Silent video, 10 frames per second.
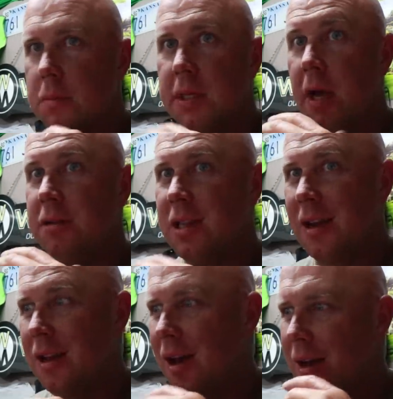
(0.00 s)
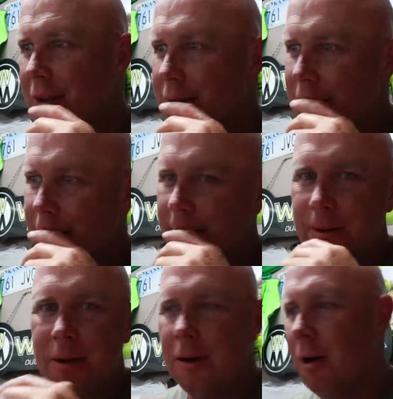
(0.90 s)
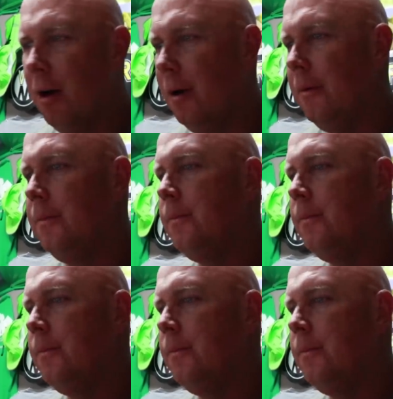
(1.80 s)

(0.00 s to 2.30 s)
Sounds like a lot. All right.